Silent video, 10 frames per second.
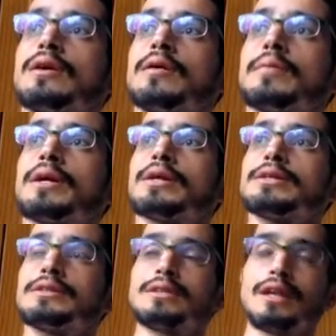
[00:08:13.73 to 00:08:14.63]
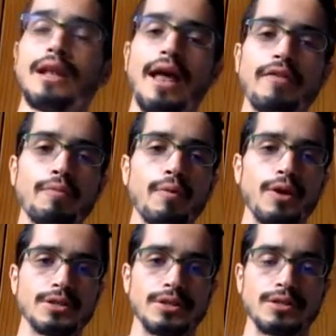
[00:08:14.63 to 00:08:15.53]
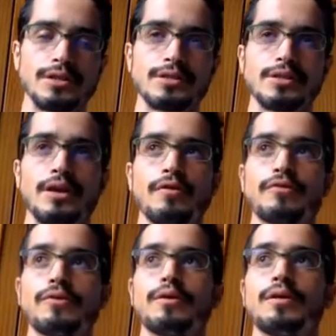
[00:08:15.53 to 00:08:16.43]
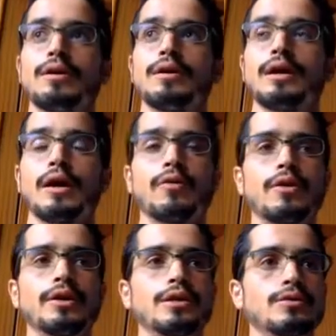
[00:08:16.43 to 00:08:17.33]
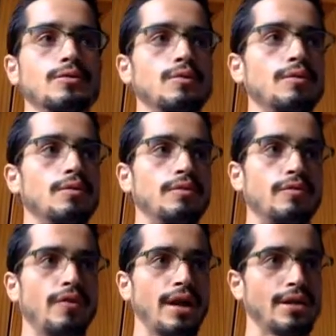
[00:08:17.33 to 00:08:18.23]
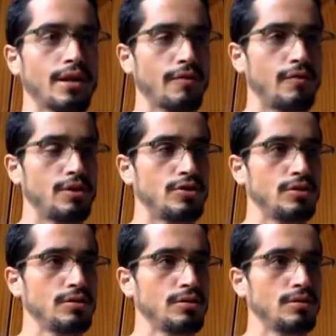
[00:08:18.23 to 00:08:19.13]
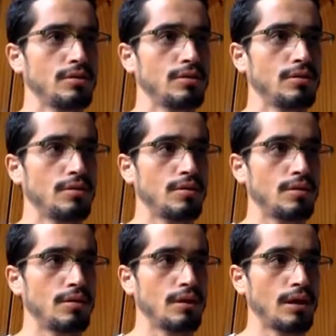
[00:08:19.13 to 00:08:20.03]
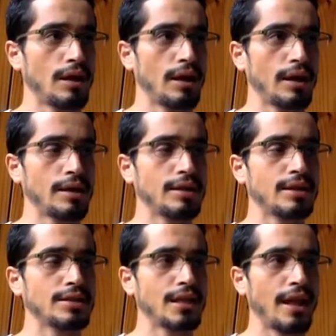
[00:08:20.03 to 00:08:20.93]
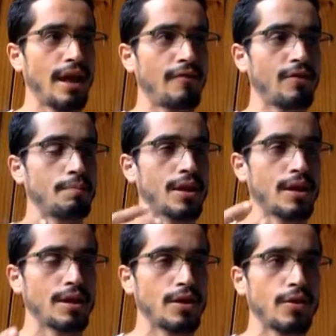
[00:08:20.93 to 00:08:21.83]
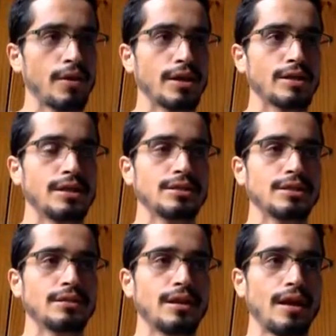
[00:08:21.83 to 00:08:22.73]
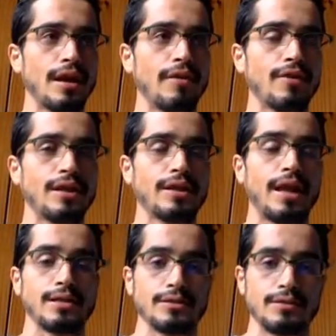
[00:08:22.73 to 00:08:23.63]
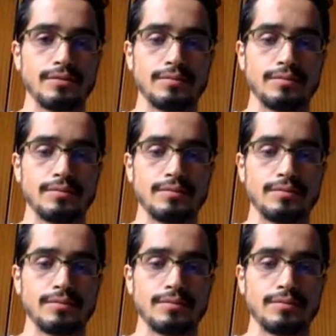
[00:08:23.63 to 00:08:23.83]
Because the life process itself, according to Vedic vision, it doesn't have a beginning or it doesn't have an end.